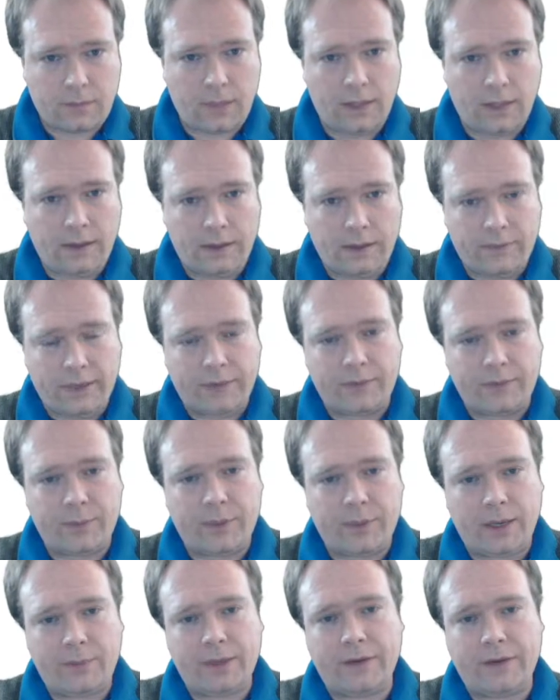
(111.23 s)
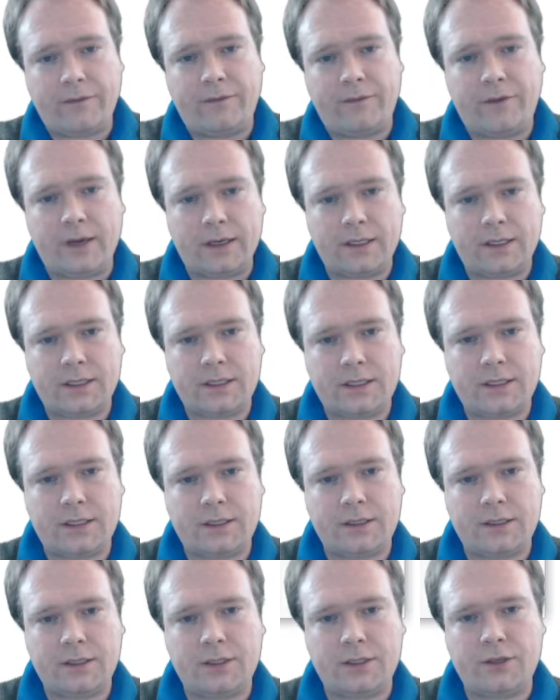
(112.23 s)
Then we have a public
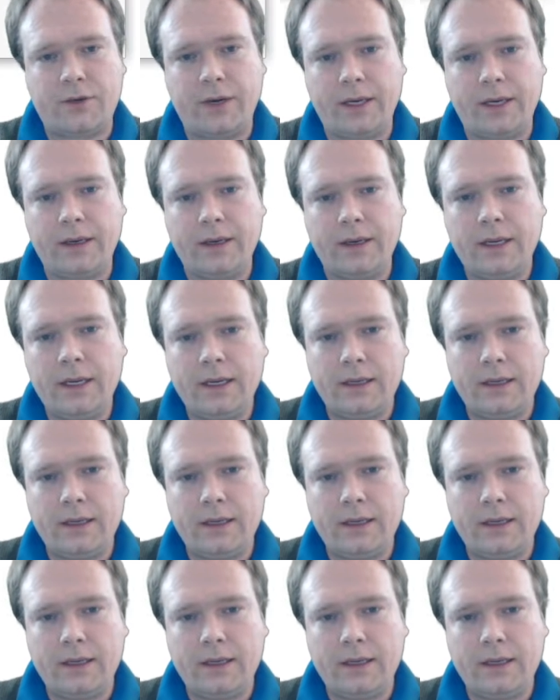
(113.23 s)
flux string.